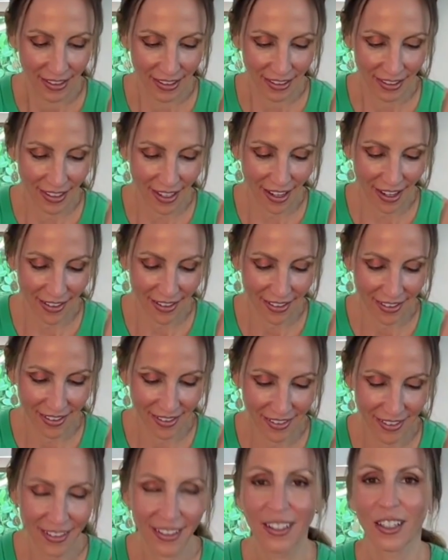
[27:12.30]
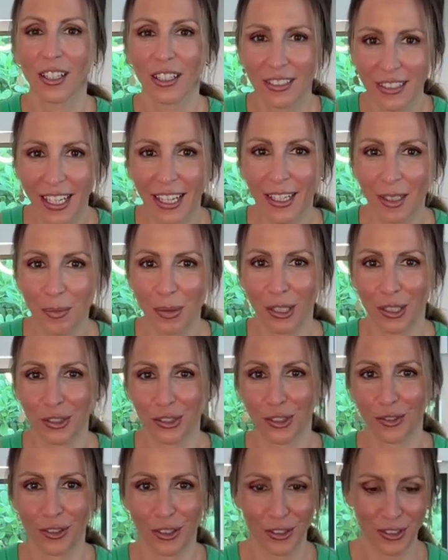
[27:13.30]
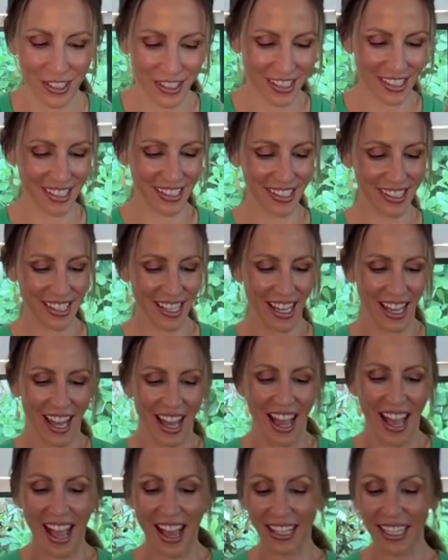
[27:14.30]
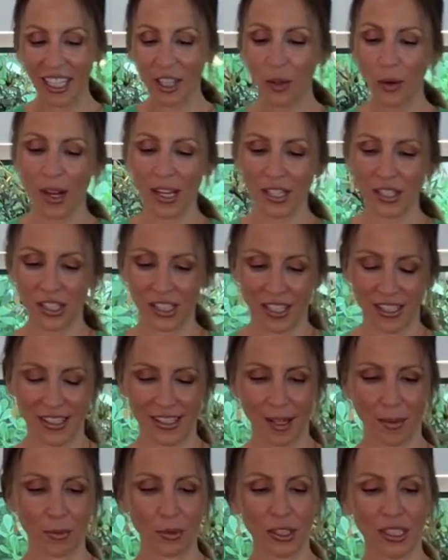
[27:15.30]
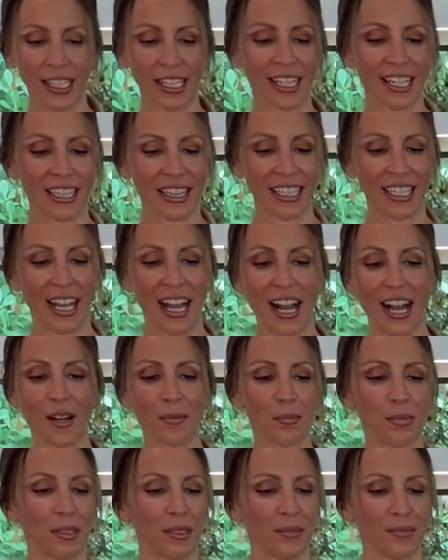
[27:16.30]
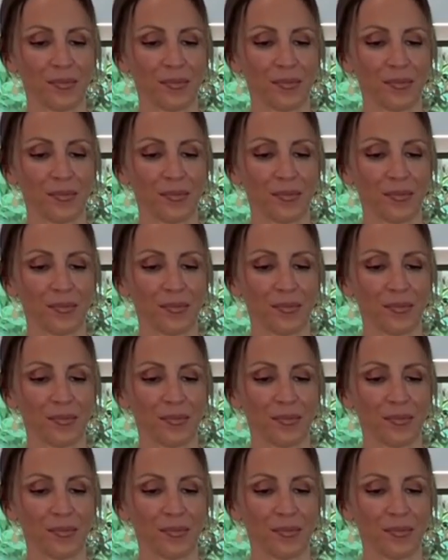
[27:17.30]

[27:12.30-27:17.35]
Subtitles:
Yeah, take a picture of your dishes. Any questions? I'm looking at the app.